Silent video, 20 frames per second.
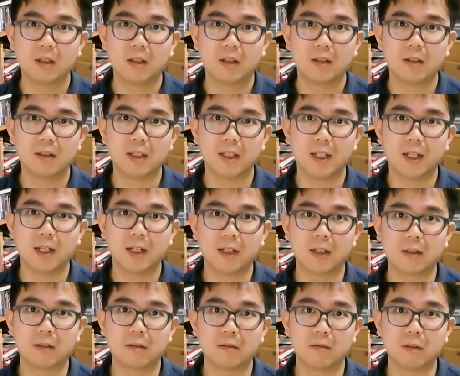
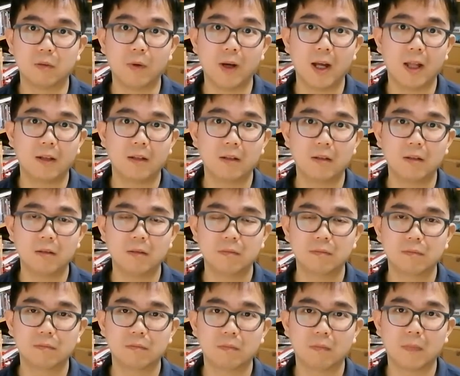like the weather,
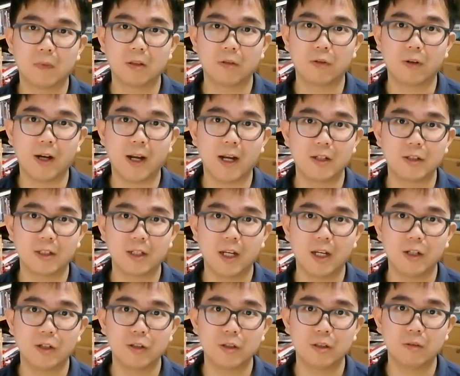your
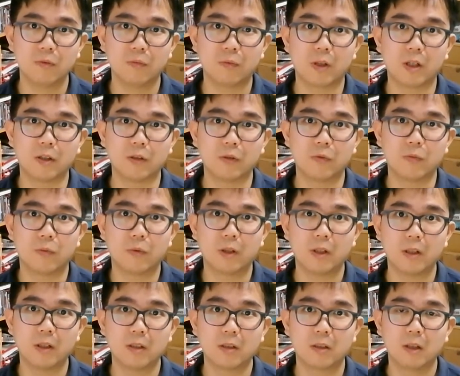education, where you
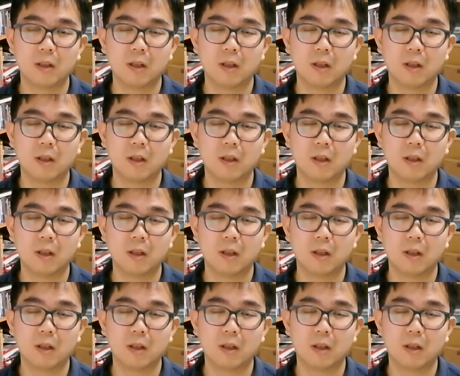work,